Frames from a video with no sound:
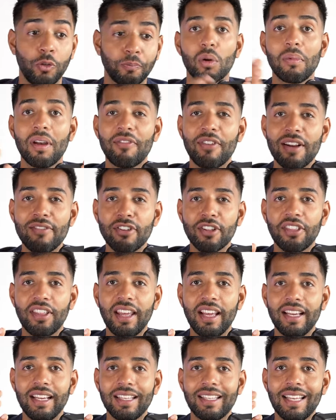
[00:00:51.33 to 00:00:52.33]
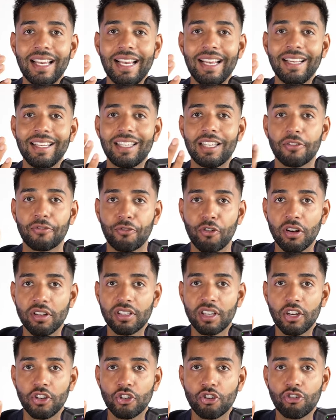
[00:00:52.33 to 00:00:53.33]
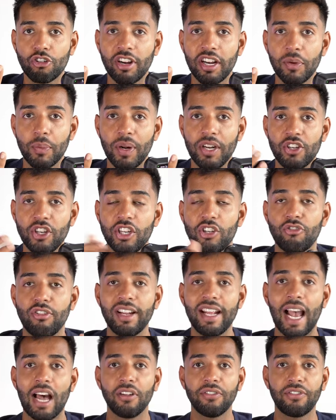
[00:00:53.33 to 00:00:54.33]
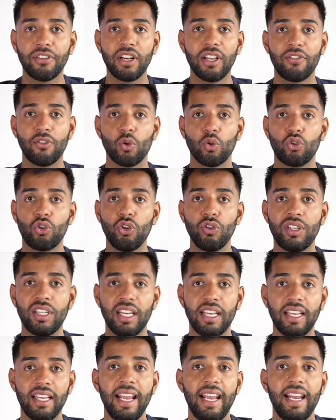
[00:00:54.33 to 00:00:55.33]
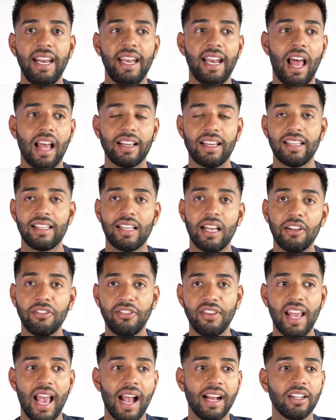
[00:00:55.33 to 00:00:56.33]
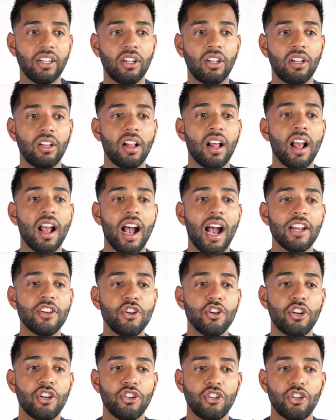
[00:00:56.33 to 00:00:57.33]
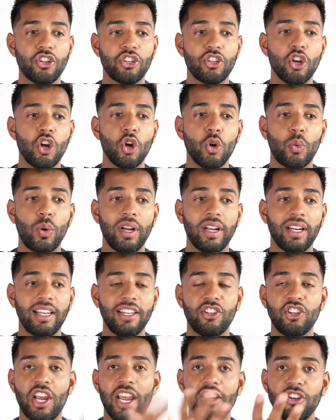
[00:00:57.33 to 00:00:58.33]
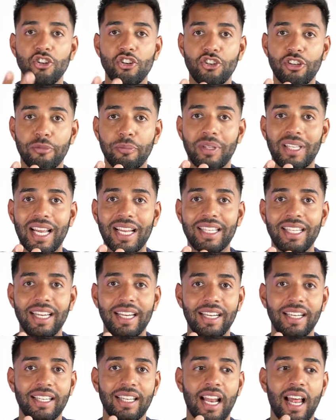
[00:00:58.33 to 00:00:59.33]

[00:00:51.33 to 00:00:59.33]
One of my favorite things is the front touchscreen, which is really helpful if you're shooting in like a selfie angle and you can just quickly change some settings